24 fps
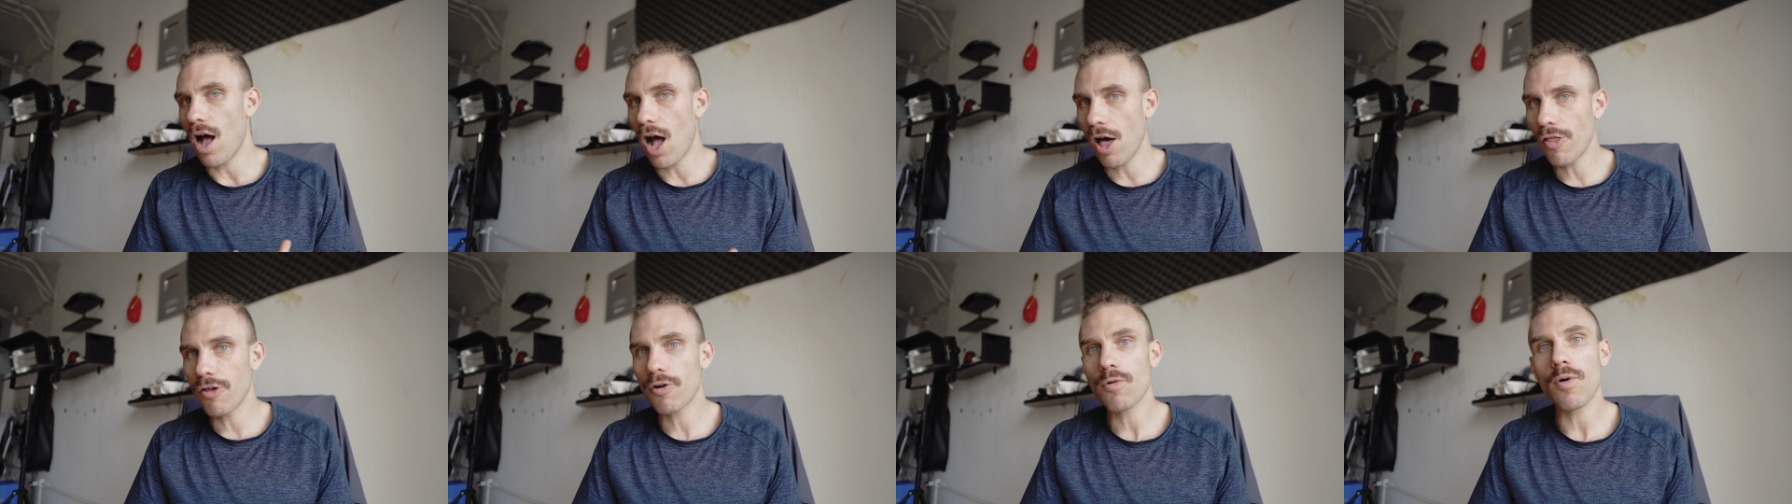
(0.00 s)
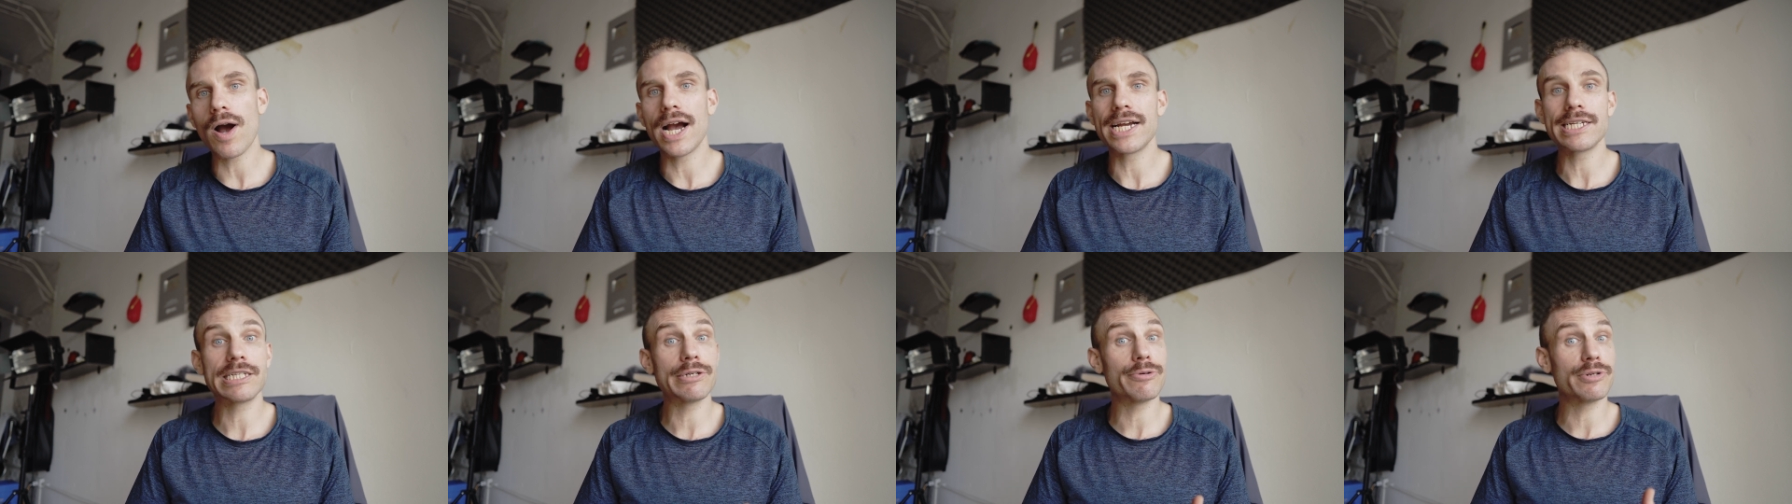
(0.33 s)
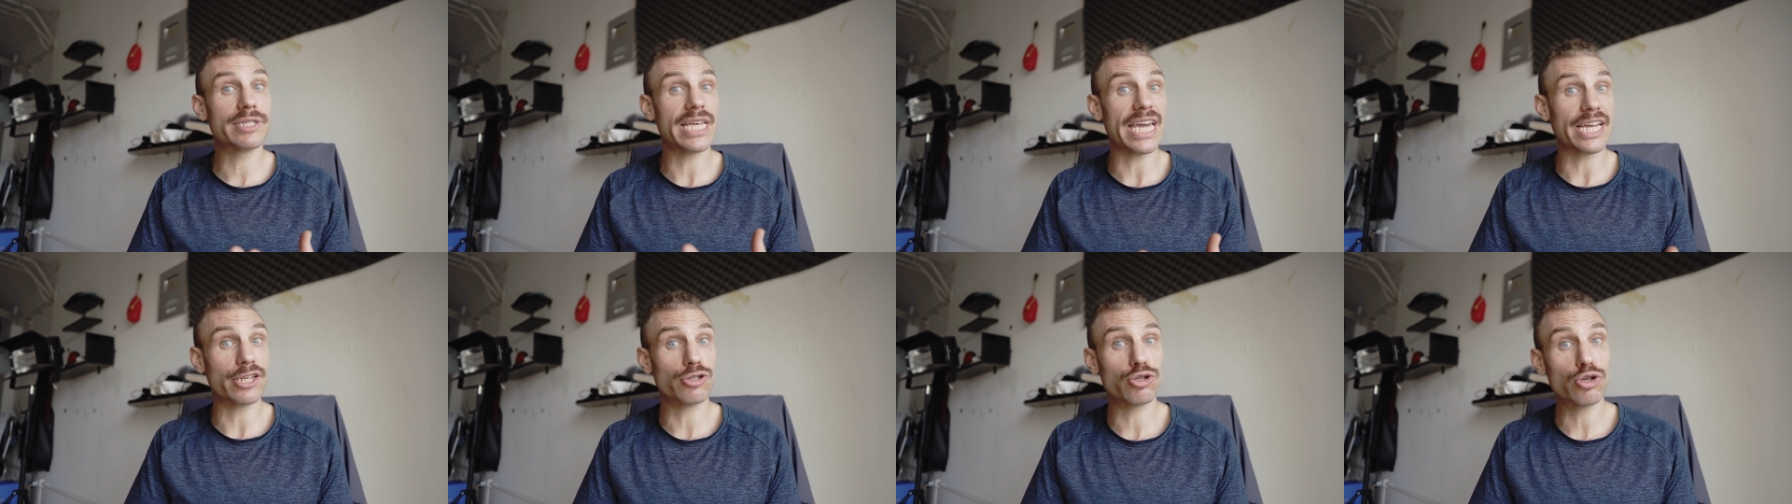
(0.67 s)
Otherwise, it
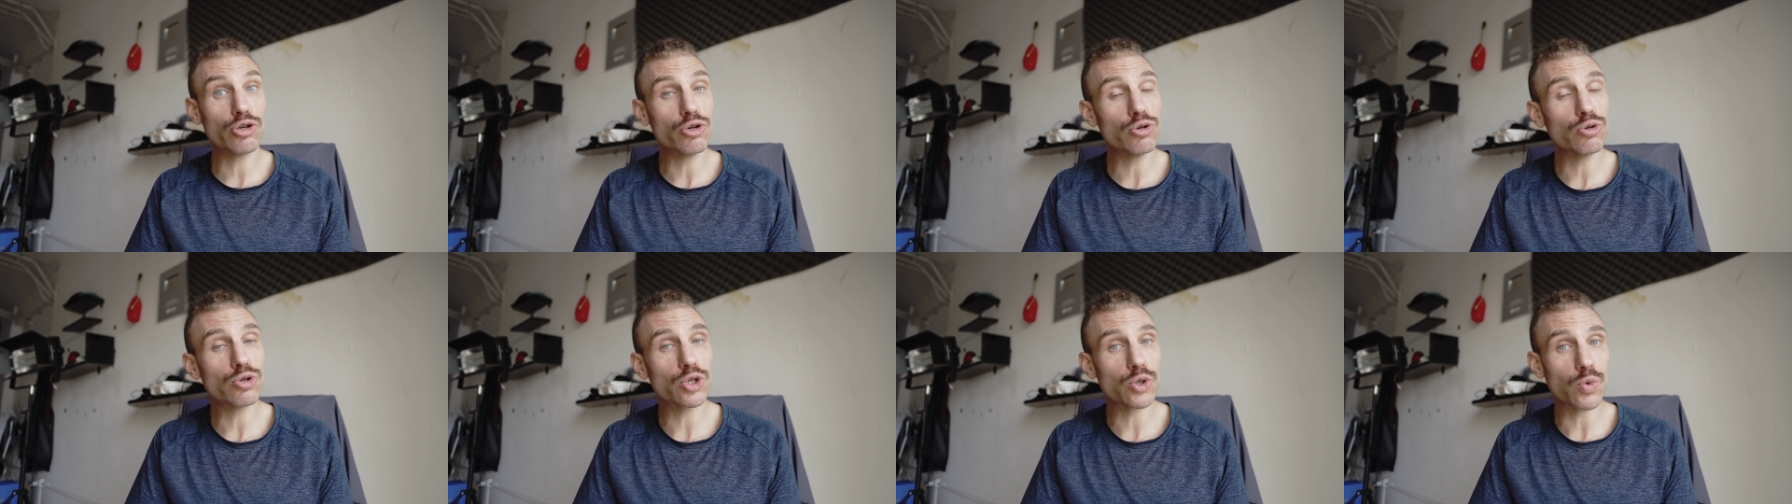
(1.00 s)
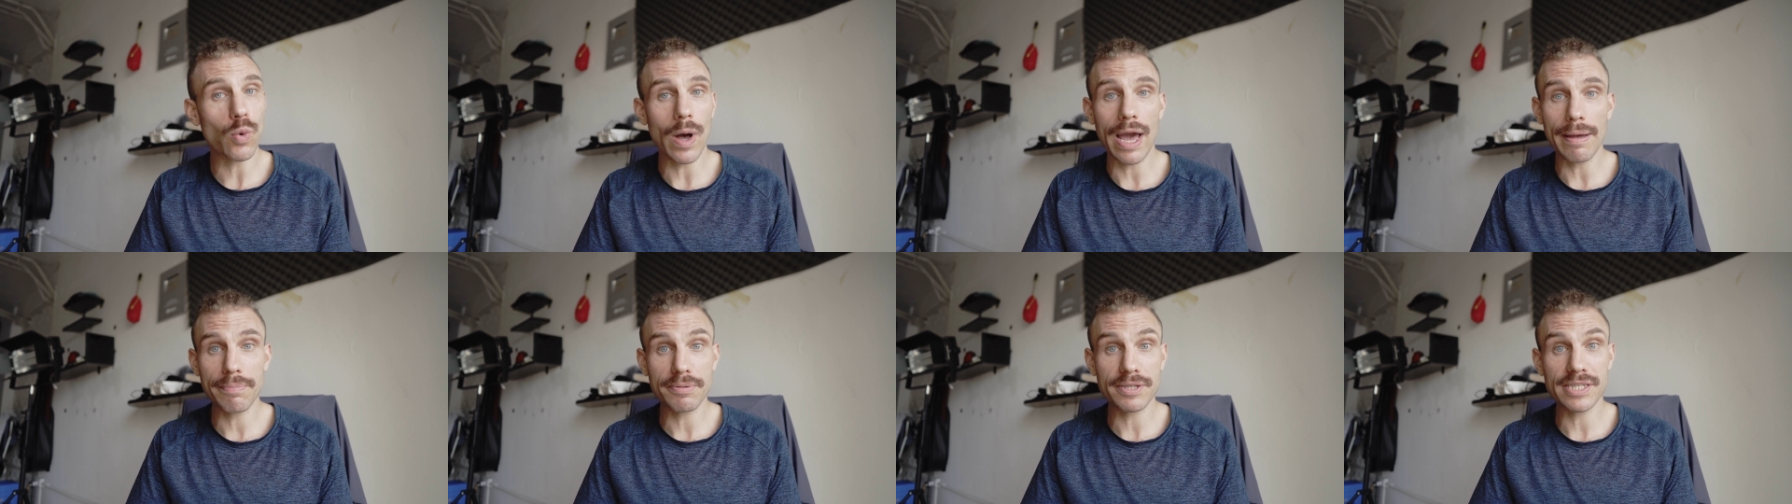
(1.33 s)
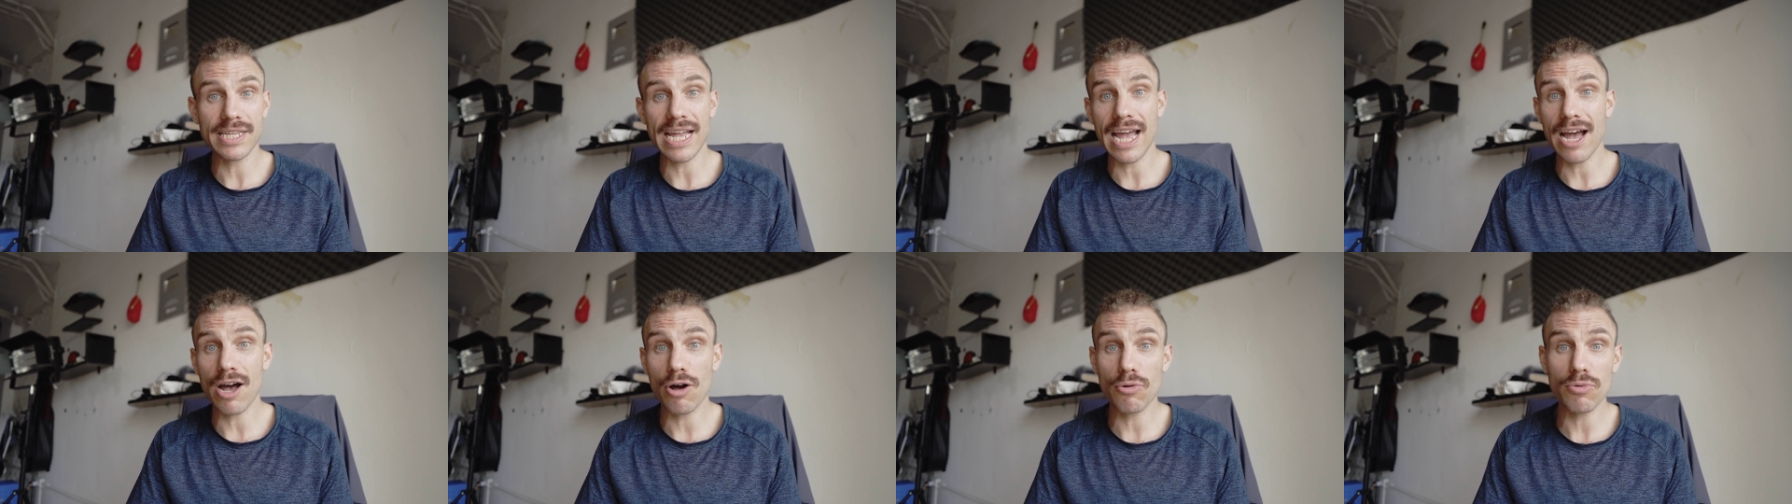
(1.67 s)
would take two
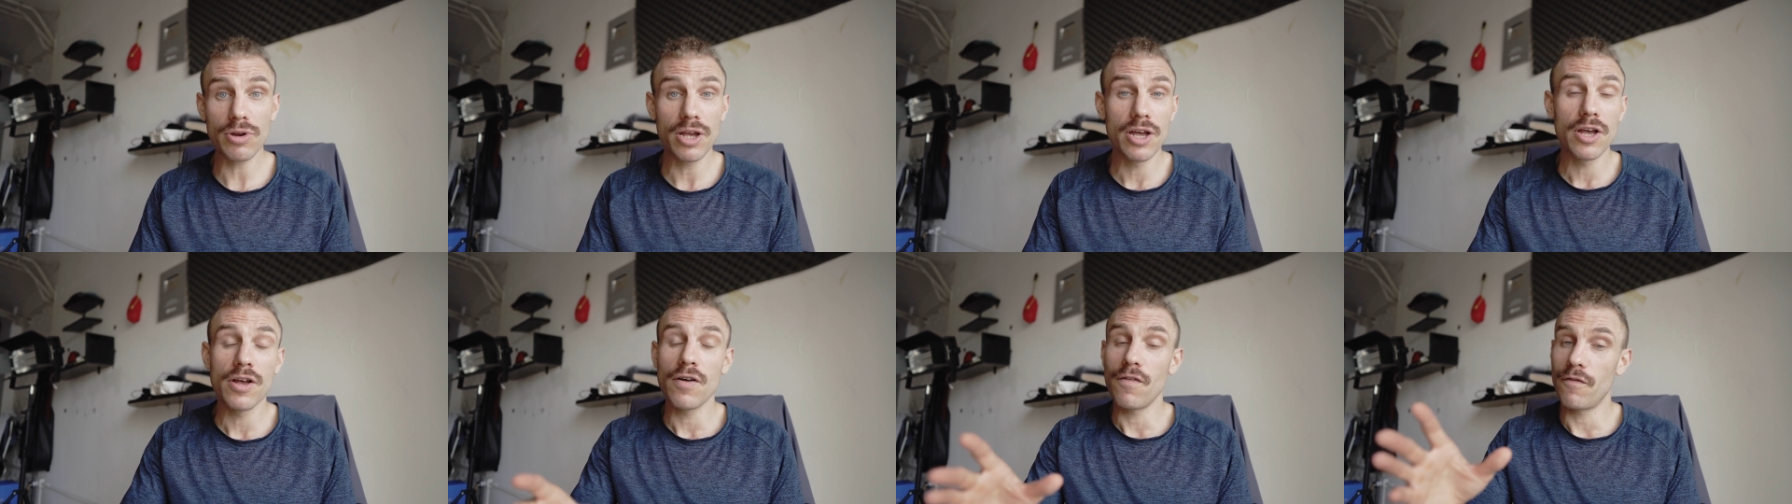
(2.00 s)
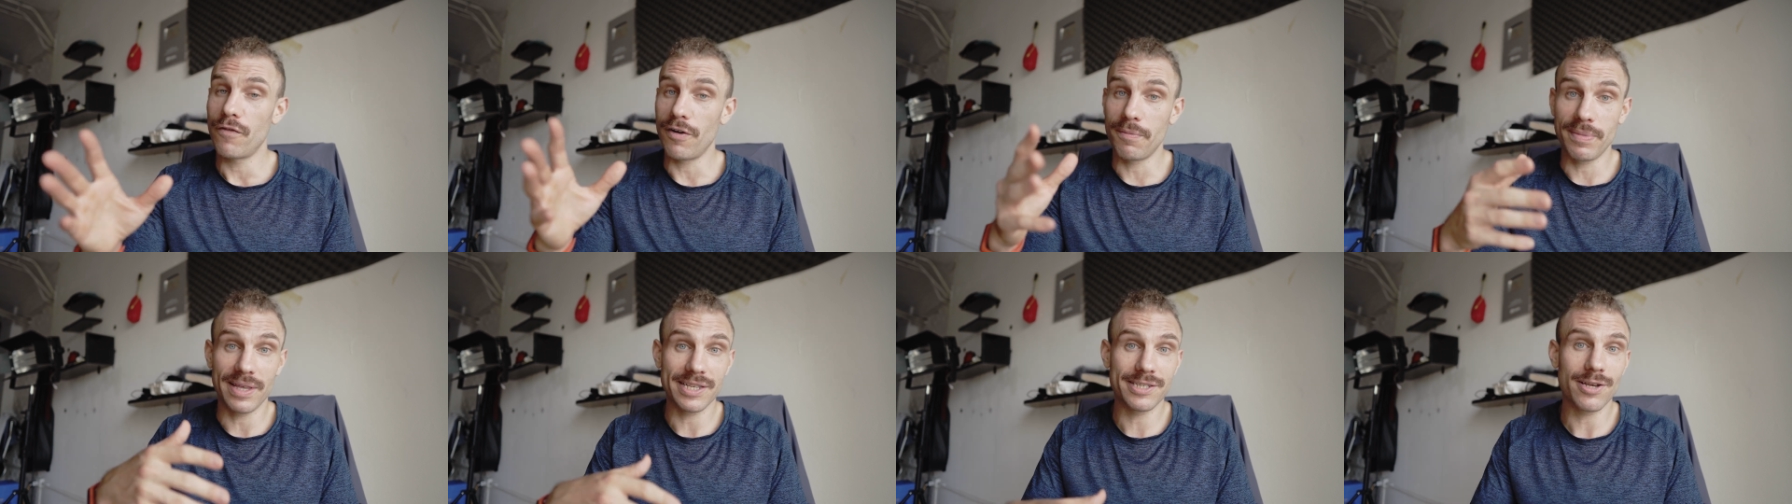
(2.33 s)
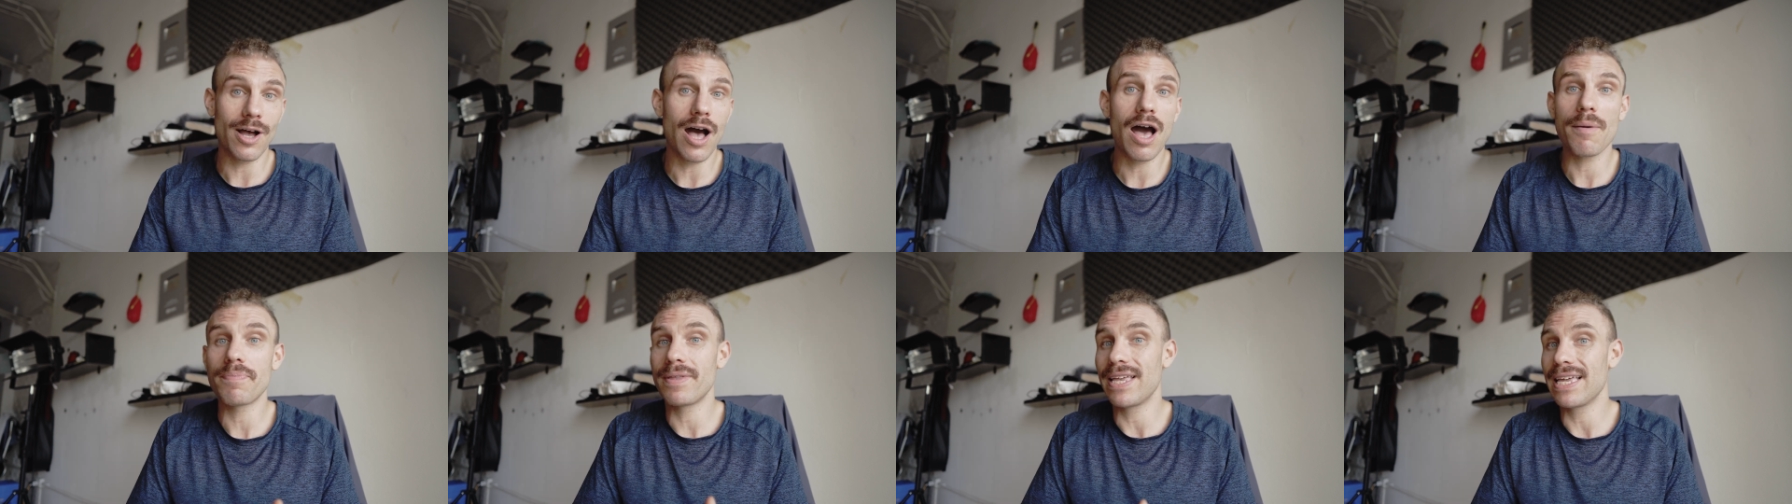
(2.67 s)
swipes down from the
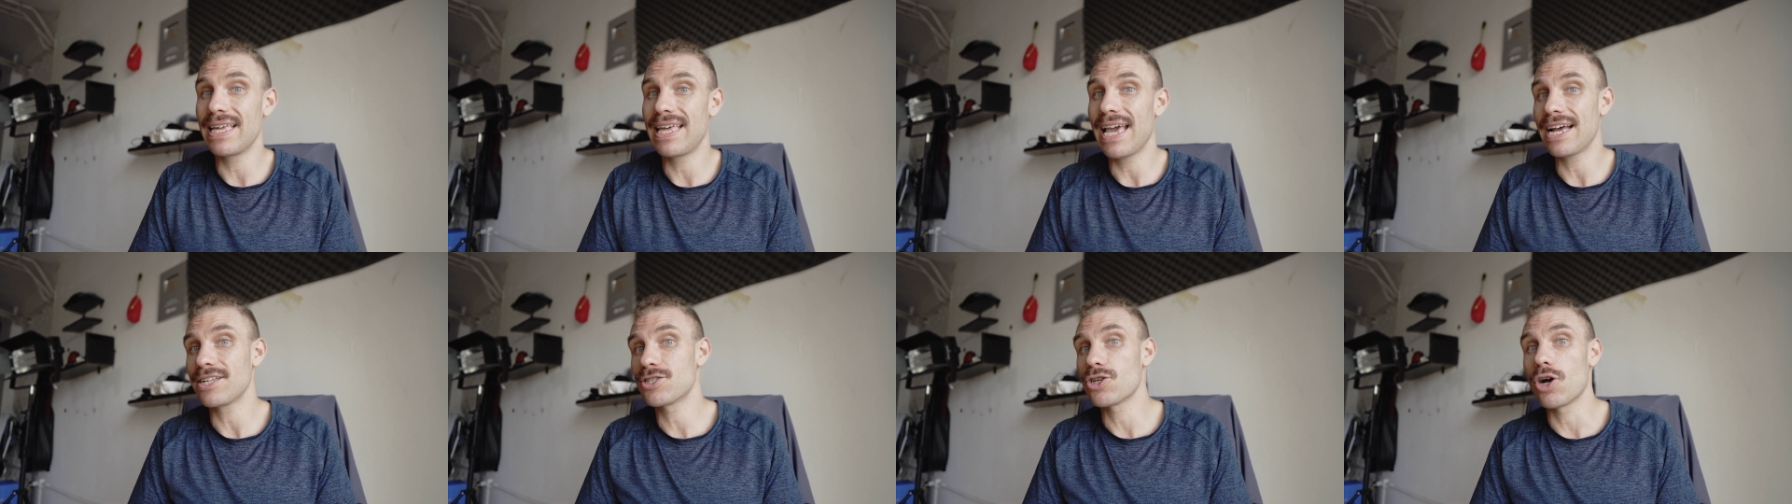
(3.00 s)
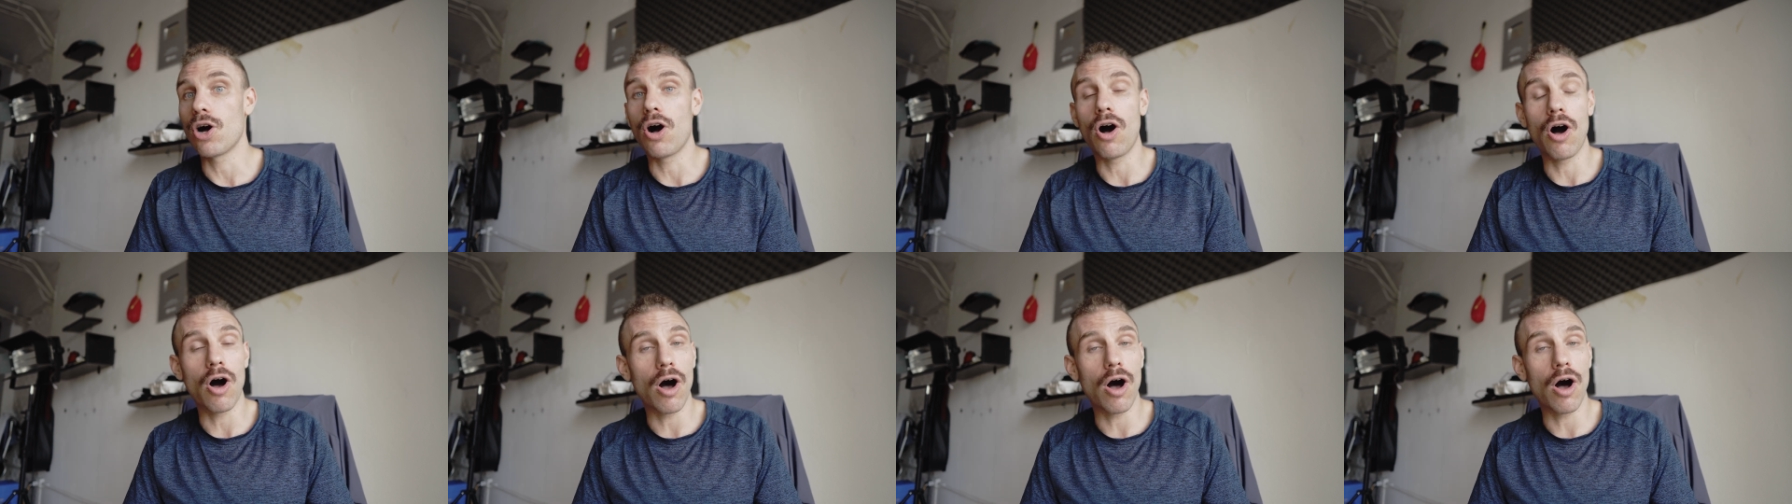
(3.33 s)
top to get to